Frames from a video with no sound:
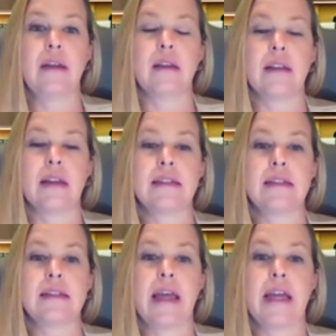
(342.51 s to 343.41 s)
the
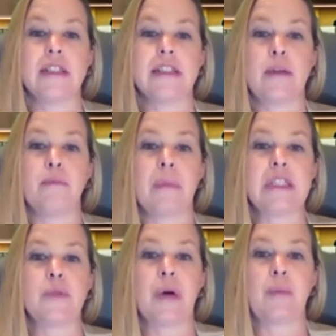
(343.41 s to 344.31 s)
licensing agency
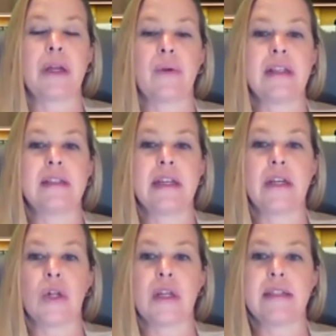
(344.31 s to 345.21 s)
must promptly reinstate
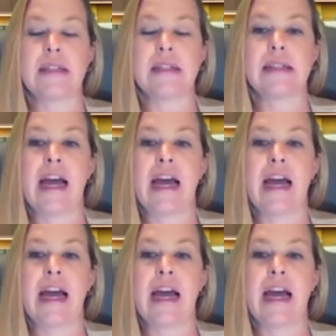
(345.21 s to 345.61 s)
your license